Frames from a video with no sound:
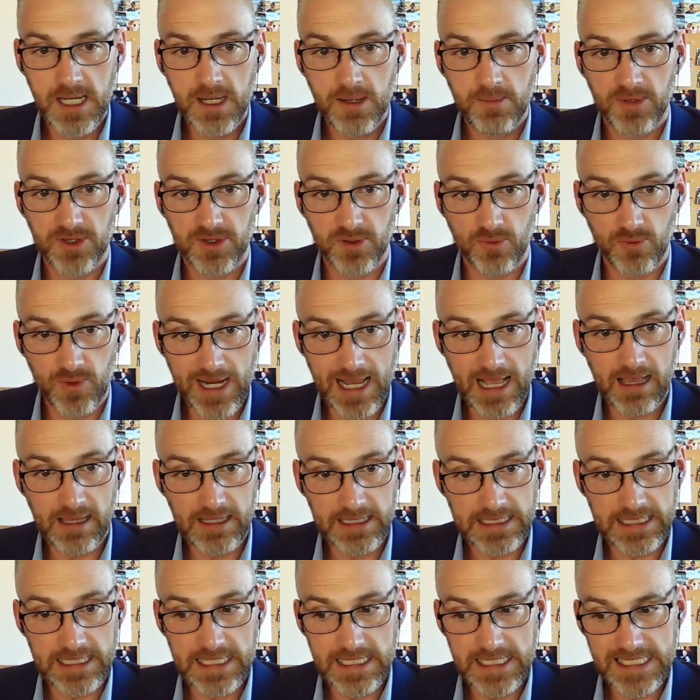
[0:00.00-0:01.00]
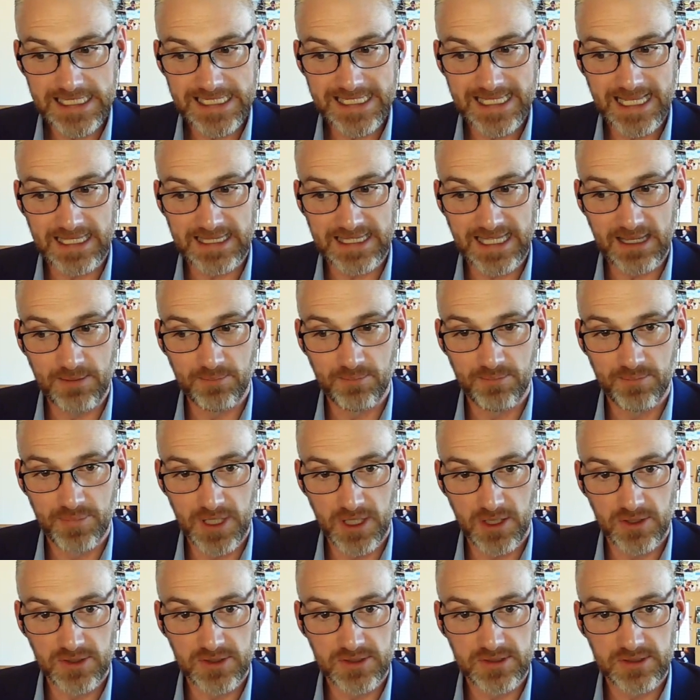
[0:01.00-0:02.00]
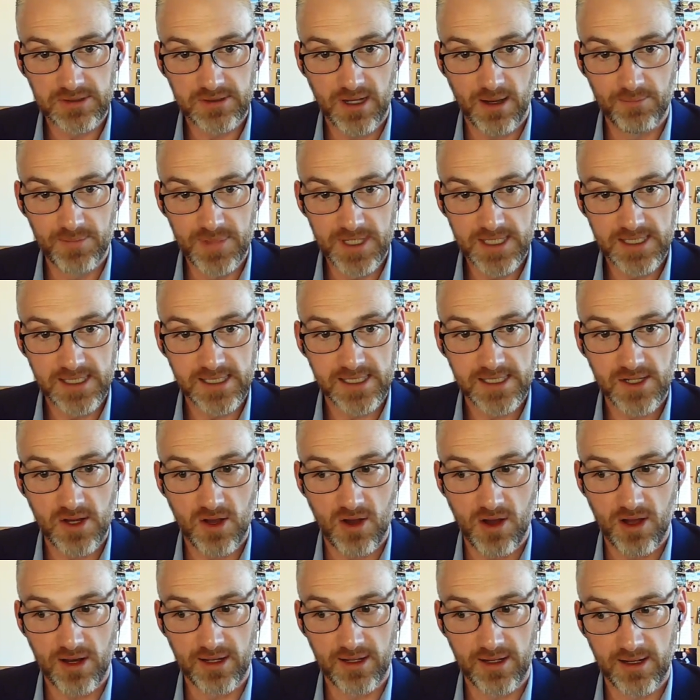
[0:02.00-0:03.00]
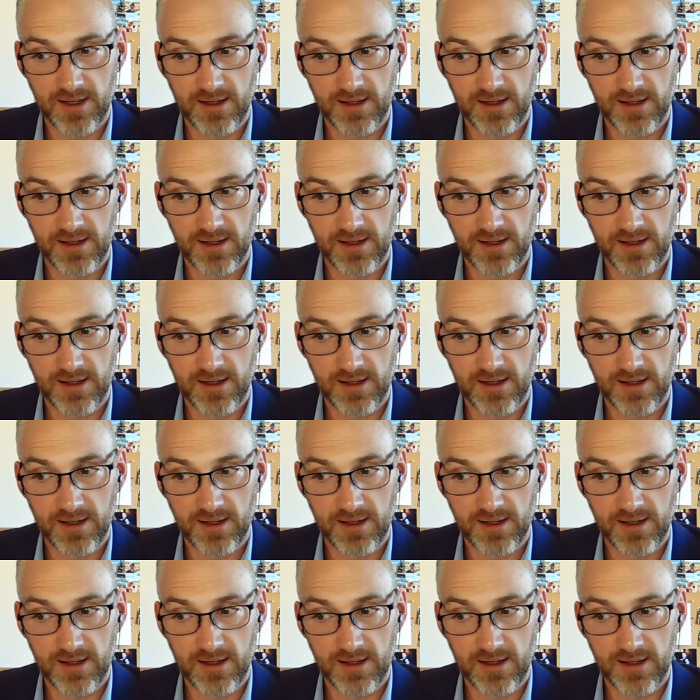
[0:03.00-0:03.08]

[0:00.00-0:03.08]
But the reality is that they built a business on